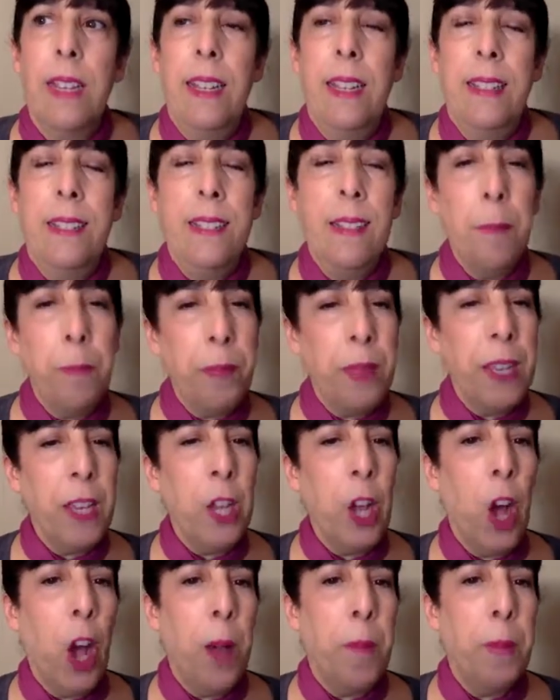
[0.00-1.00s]
Something
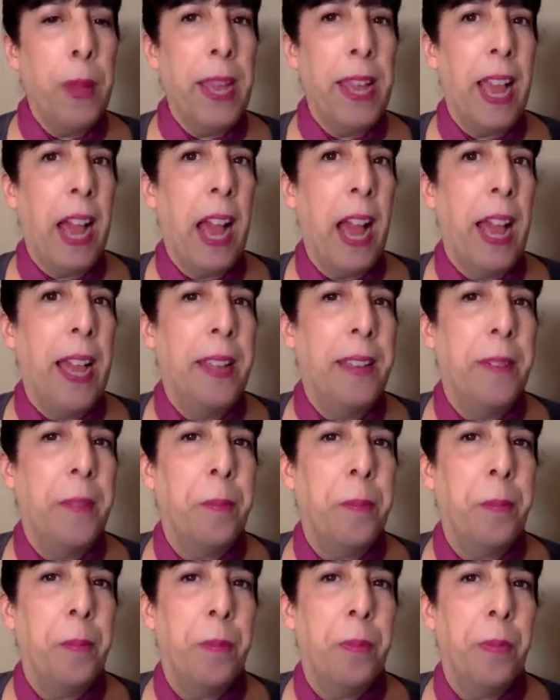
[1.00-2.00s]
caught my eye.
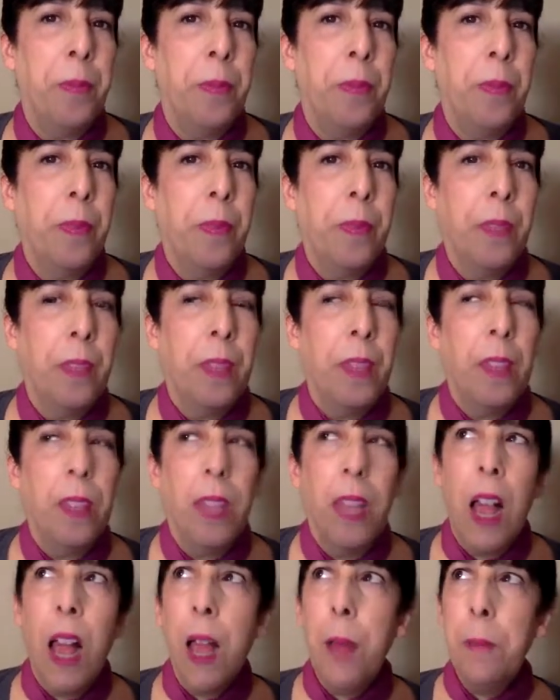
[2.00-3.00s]

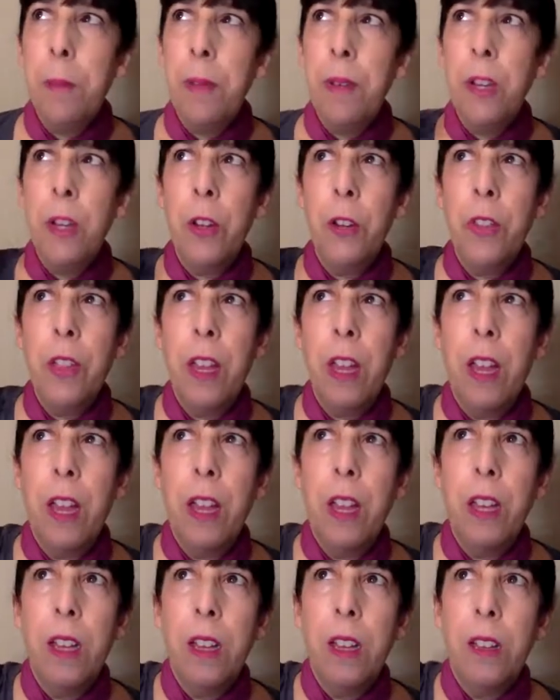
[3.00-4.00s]
Up near
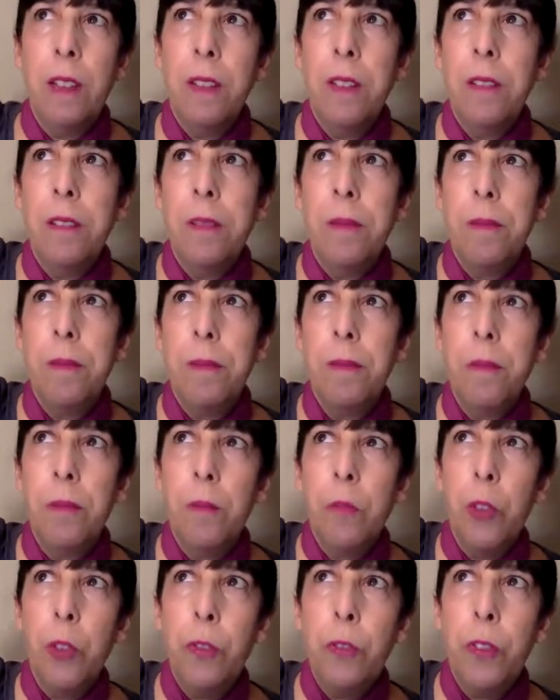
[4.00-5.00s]
the
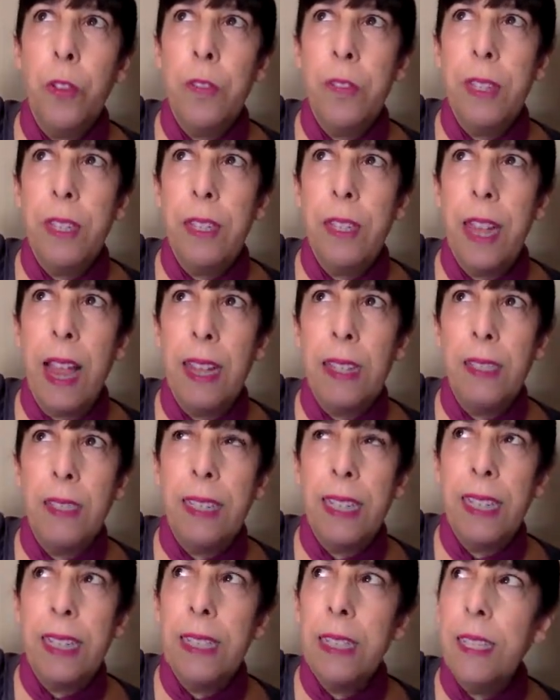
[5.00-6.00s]
roof of the
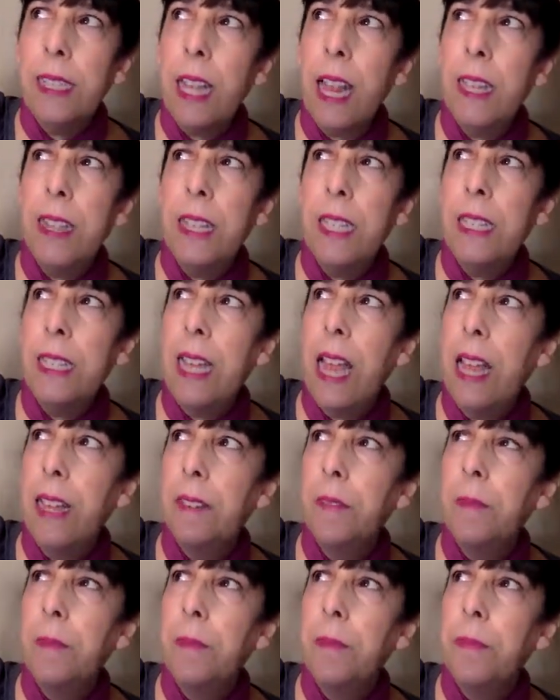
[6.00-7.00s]
tent, inside the
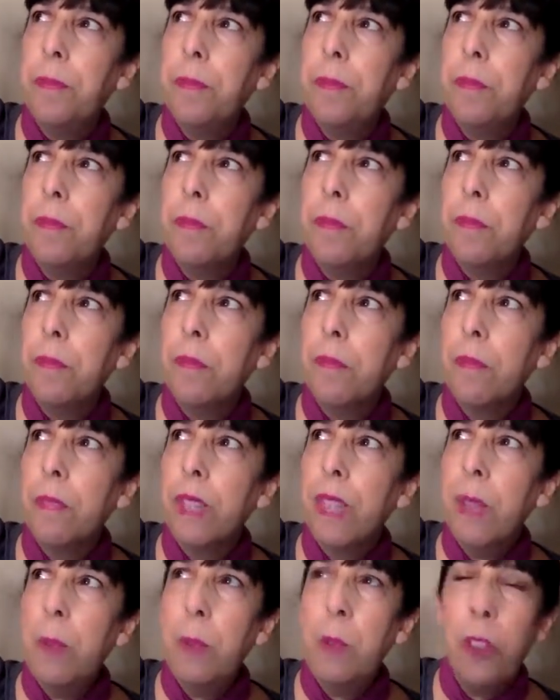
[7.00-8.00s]
tent,
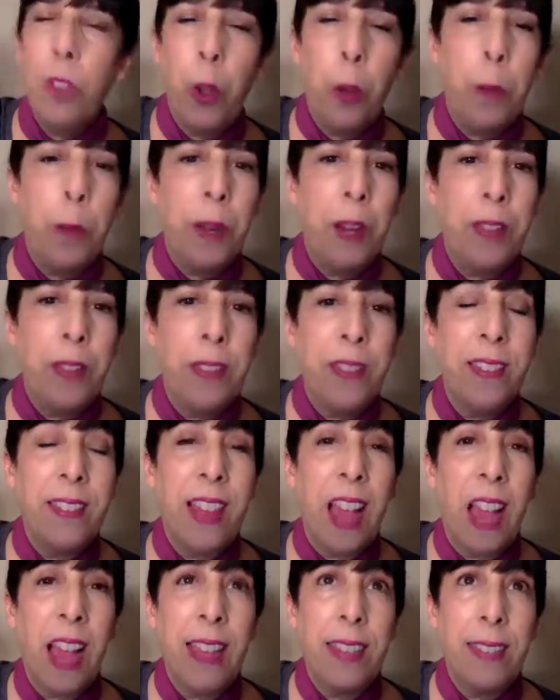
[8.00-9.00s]
it was open on the
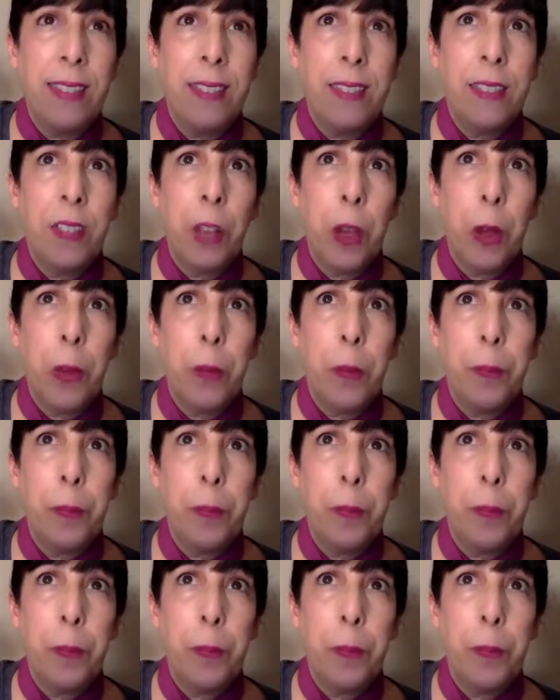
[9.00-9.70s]
sides though.